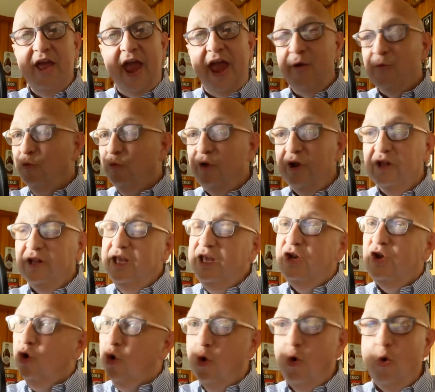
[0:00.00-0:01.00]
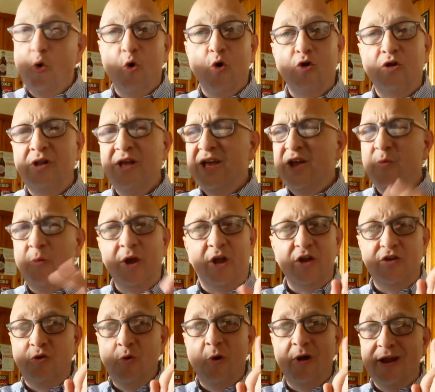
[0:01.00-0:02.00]
a really cool, we
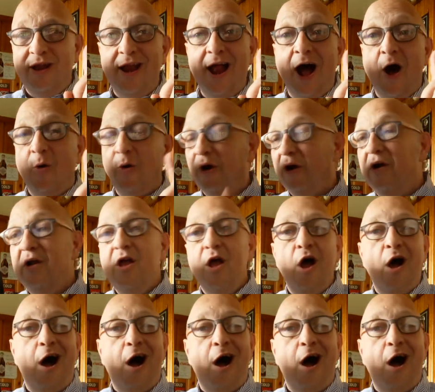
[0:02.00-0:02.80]
could do it in an hour,